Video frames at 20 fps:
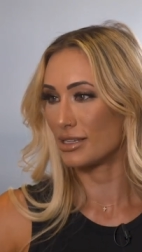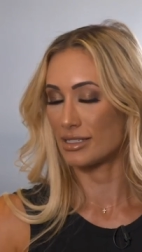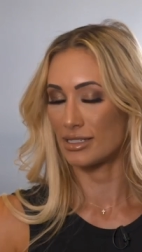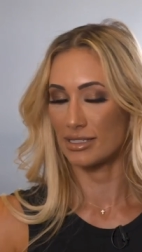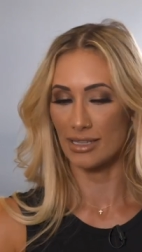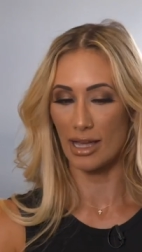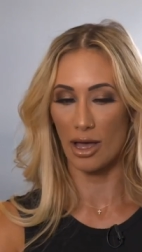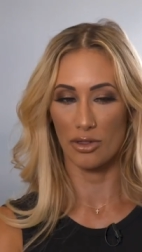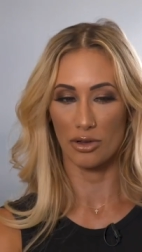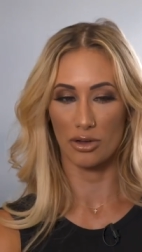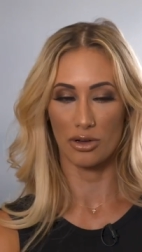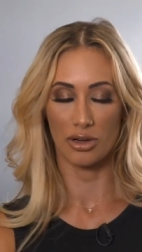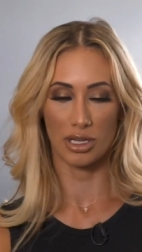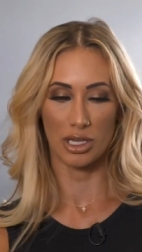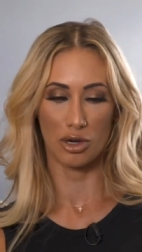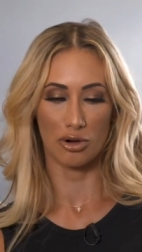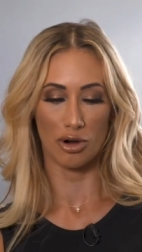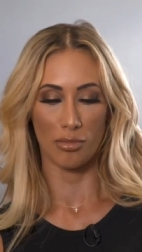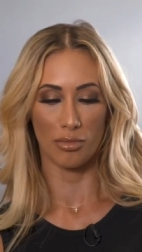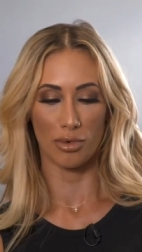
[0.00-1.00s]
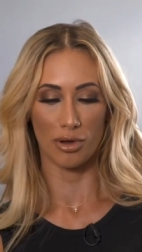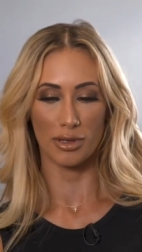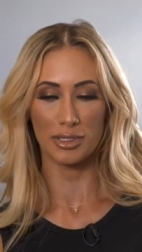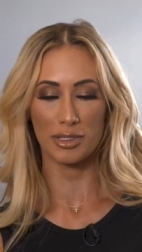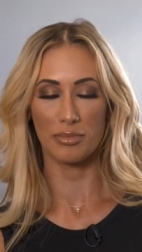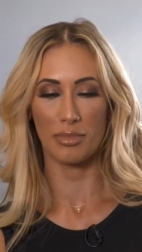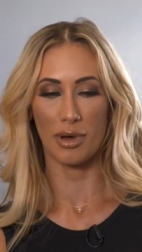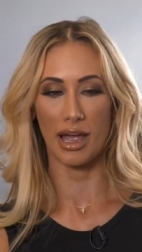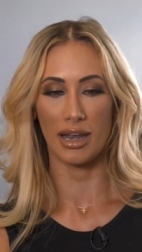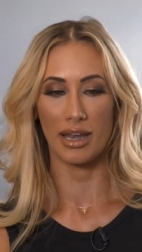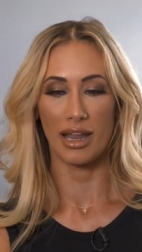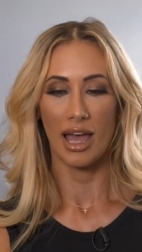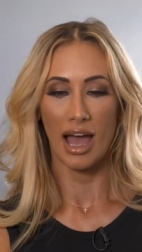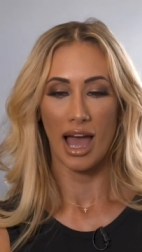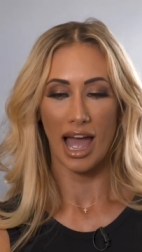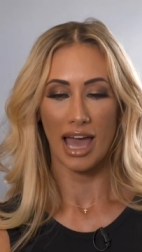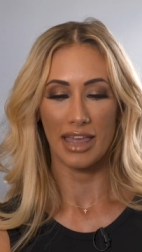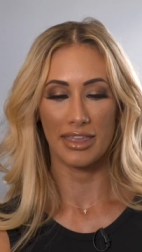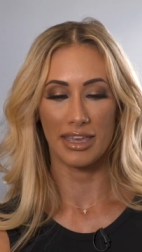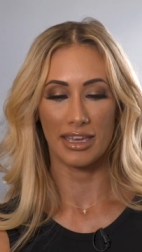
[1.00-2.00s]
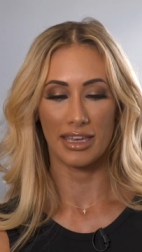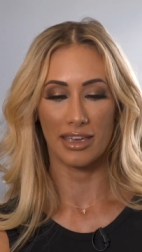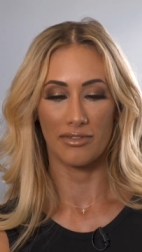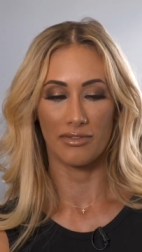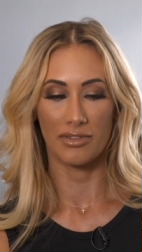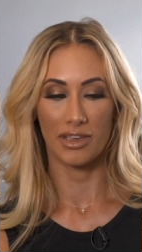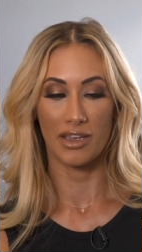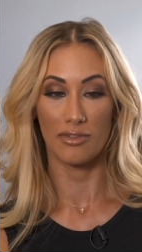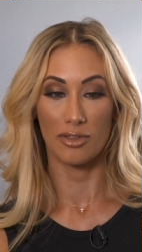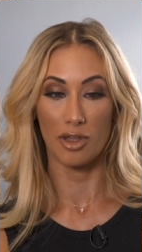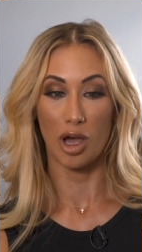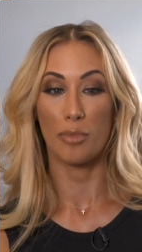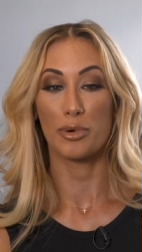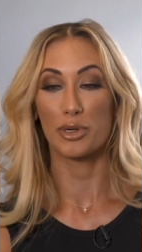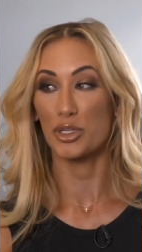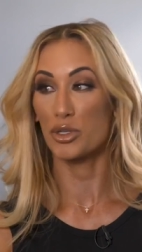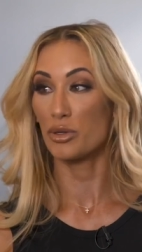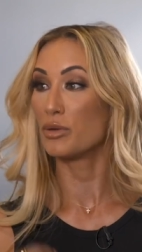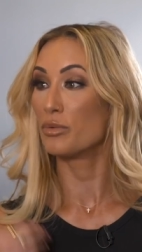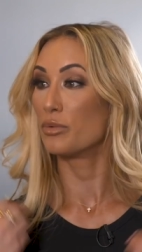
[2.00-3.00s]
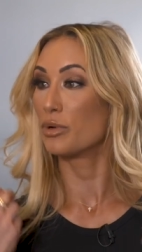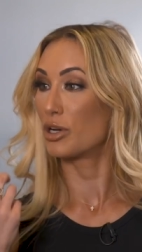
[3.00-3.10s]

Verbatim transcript: That's just how the cookie crumbles. But I think if given the opportunity,